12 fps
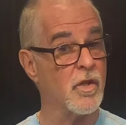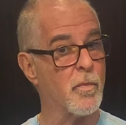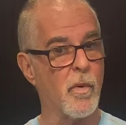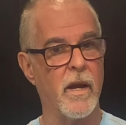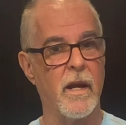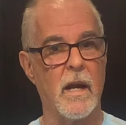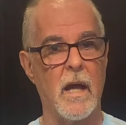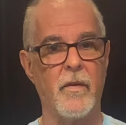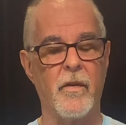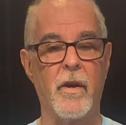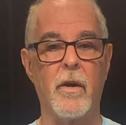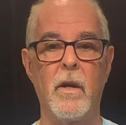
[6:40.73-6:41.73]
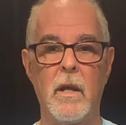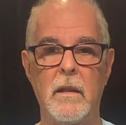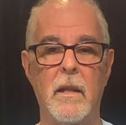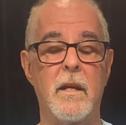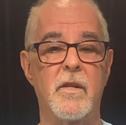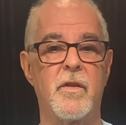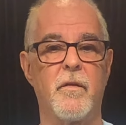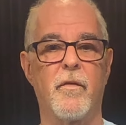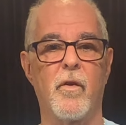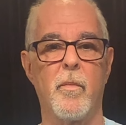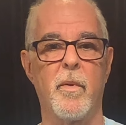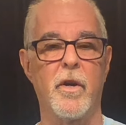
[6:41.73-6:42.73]
Spray it on there, let it sit
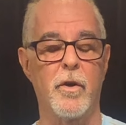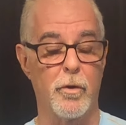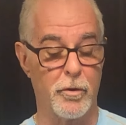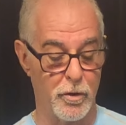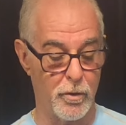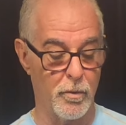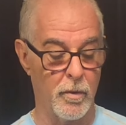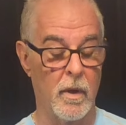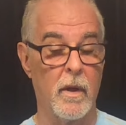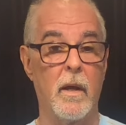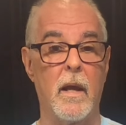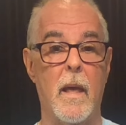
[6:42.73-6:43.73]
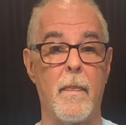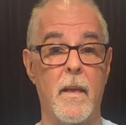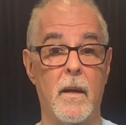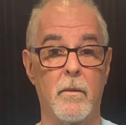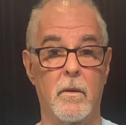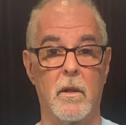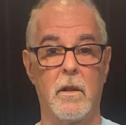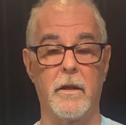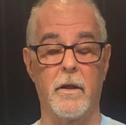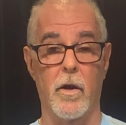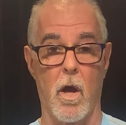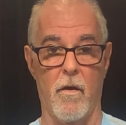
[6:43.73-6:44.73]
for a minute or two, and then
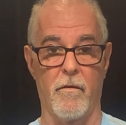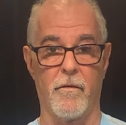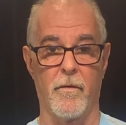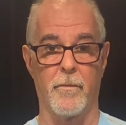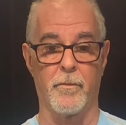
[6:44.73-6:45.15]
clean it off.